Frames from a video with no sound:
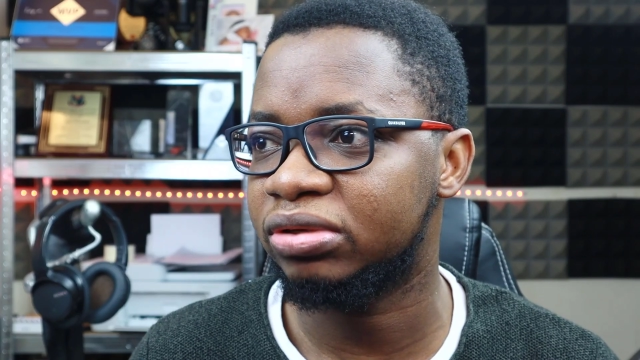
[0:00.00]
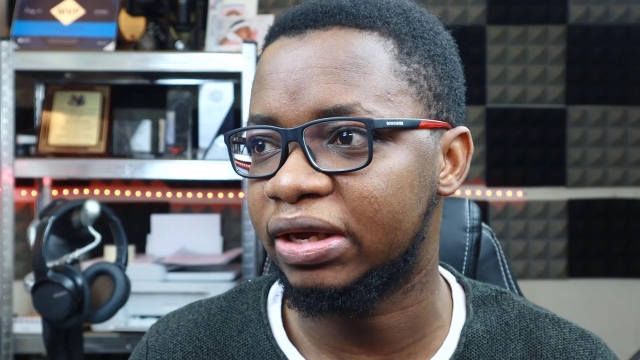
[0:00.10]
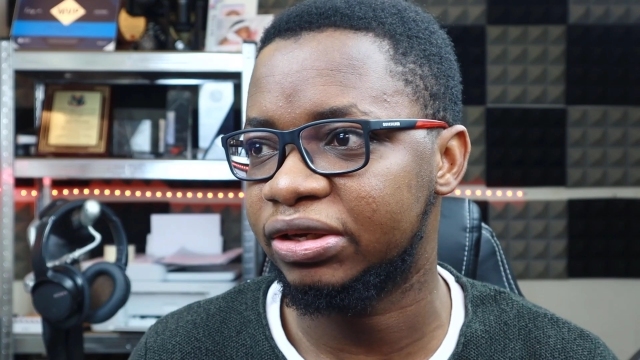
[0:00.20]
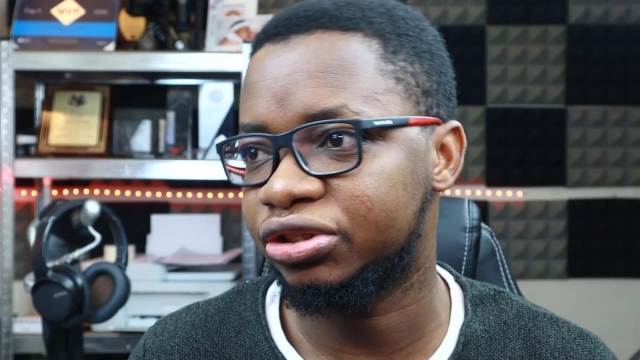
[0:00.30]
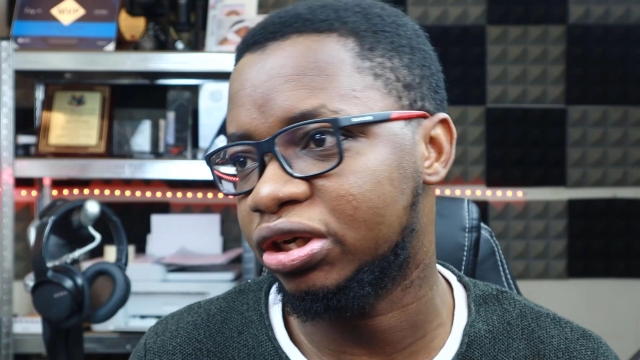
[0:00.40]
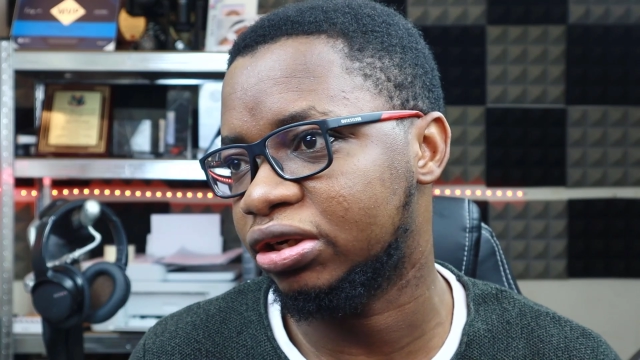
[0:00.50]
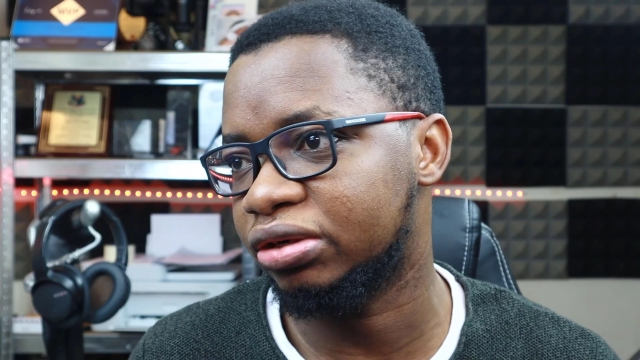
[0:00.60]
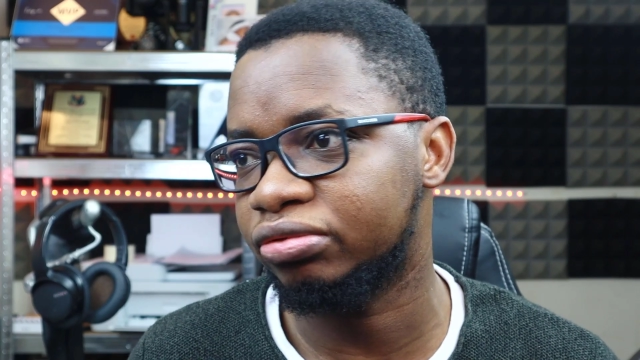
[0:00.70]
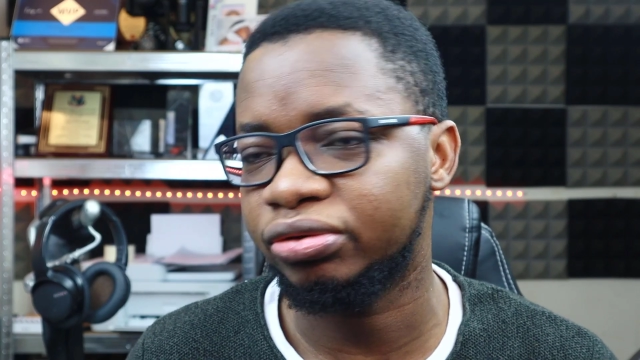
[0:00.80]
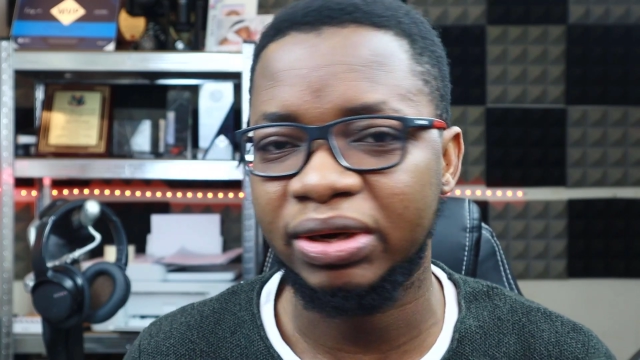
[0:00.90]
I can check the
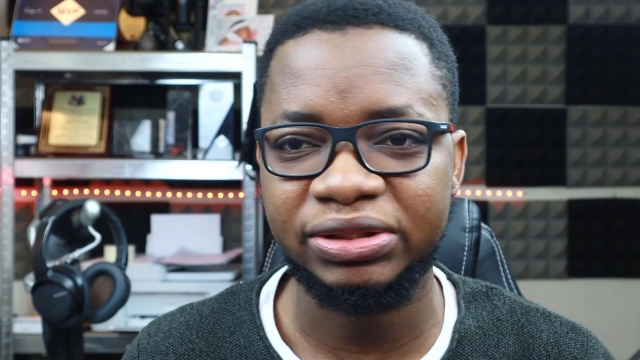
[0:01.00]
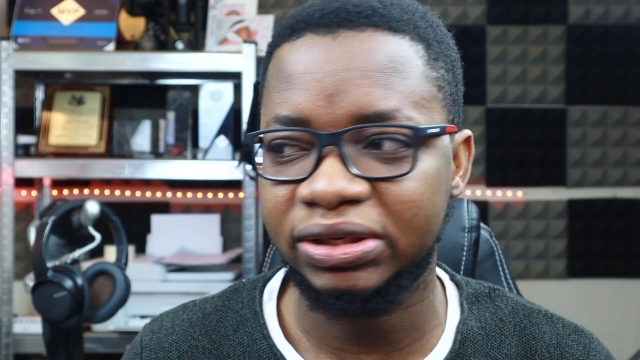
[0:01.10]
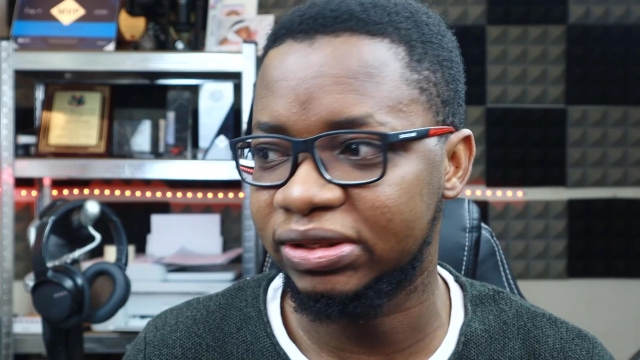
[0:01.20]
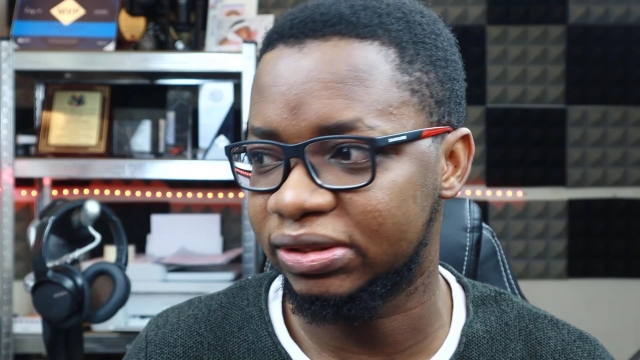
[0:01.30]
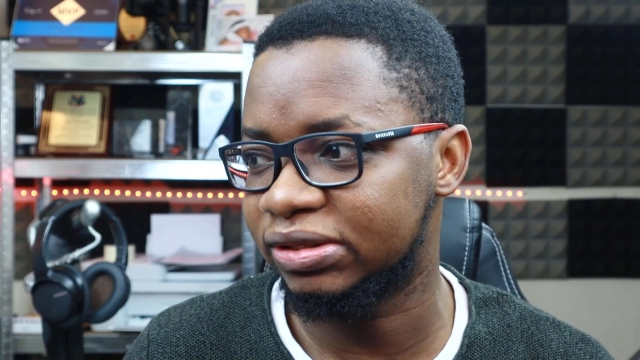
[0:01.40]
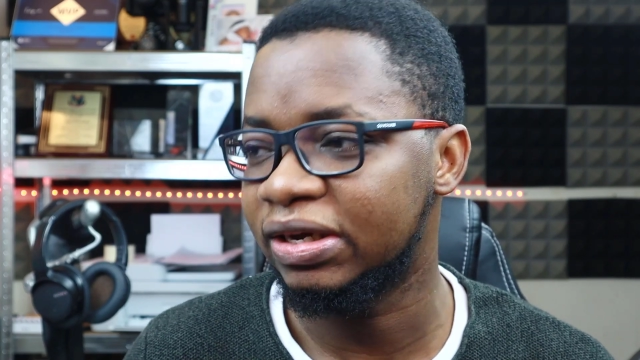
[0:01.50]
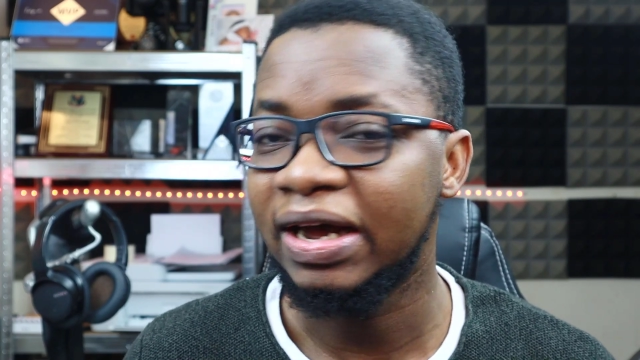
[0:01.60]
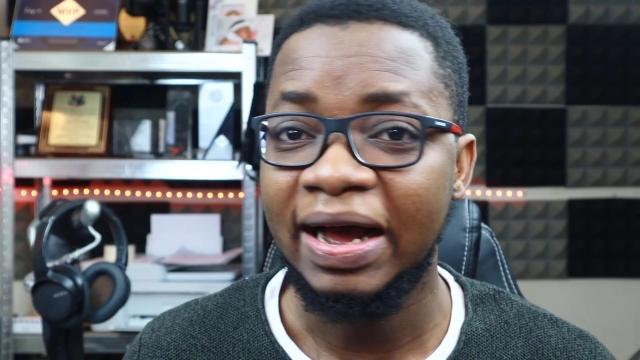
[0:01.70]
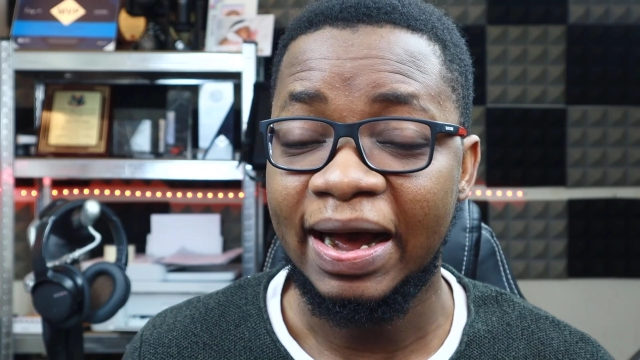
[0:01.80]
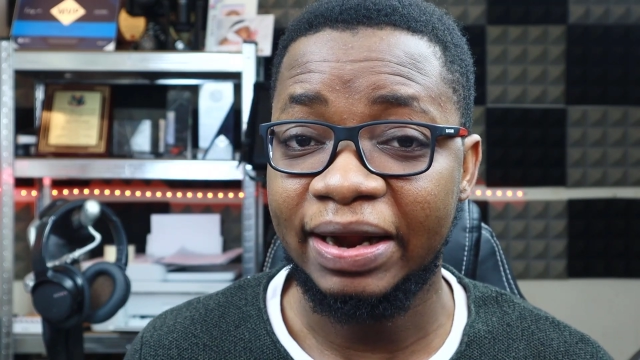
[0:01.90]
renewal settings
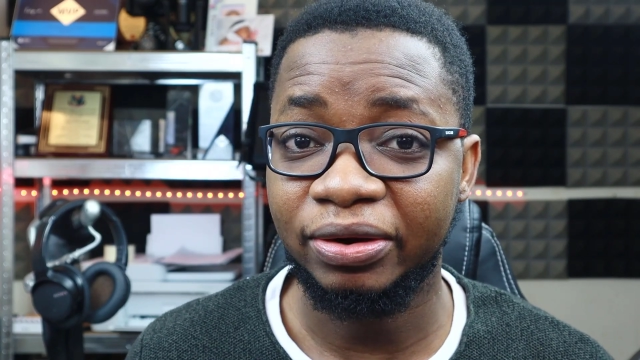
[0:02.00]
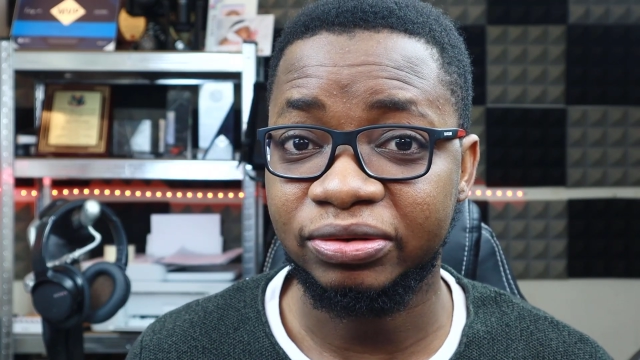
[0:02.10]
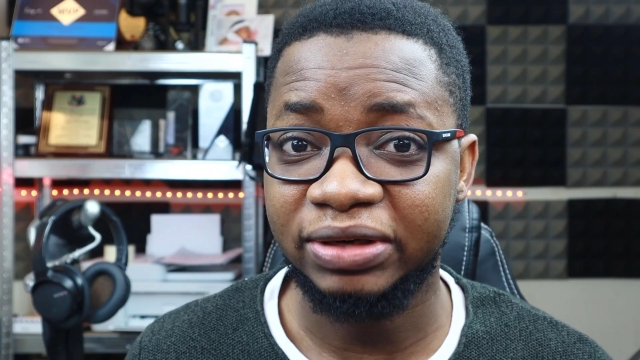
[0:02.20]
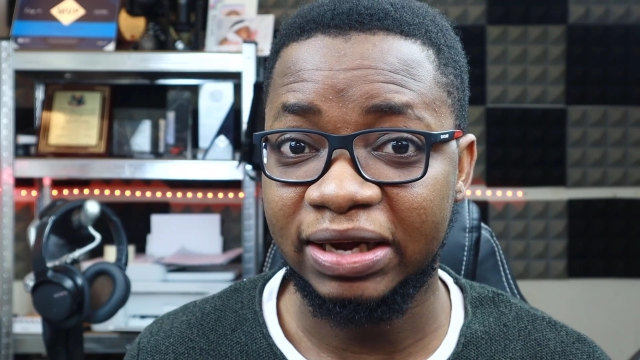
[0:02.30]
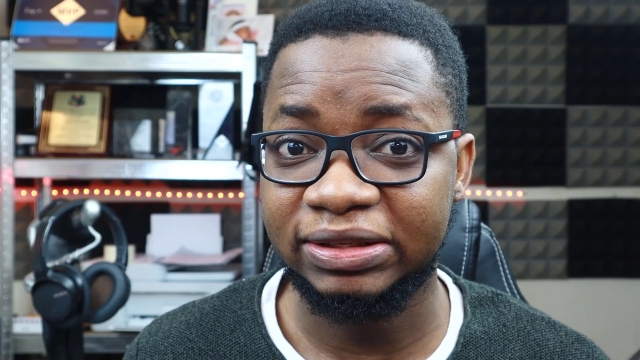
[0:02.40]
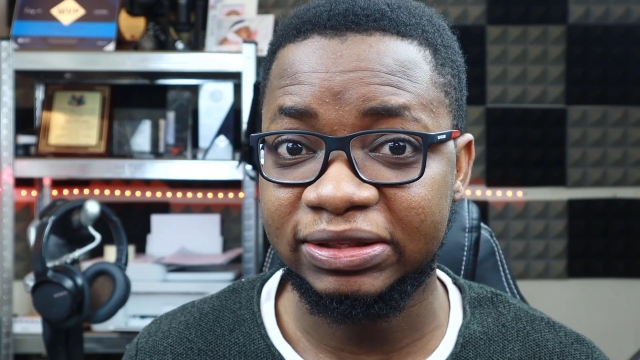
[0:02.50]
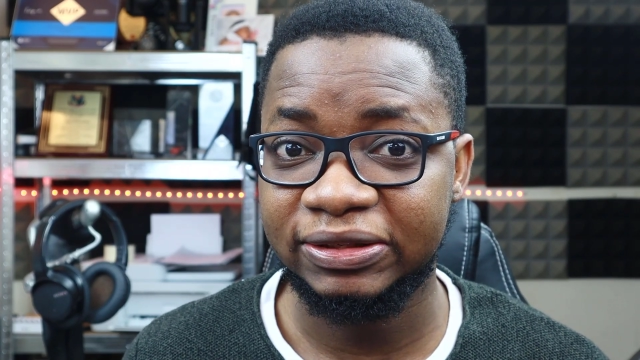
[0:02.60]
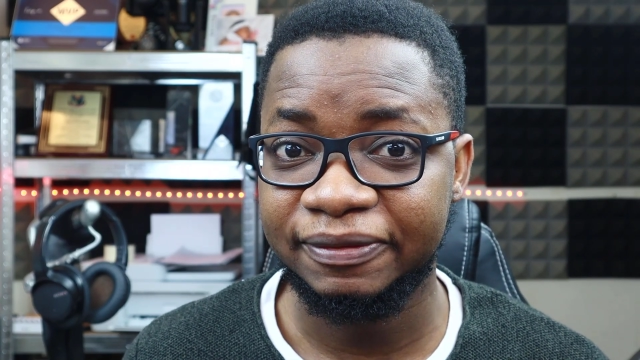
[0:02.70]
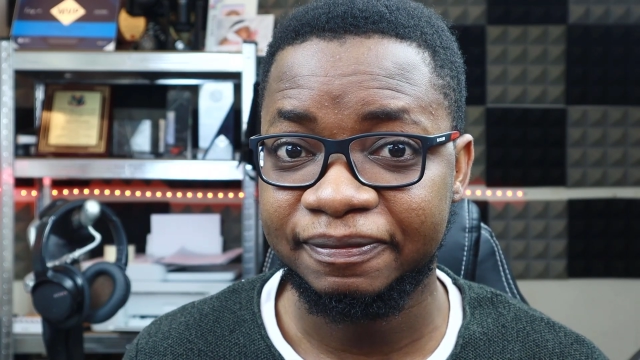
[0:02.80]
and all that.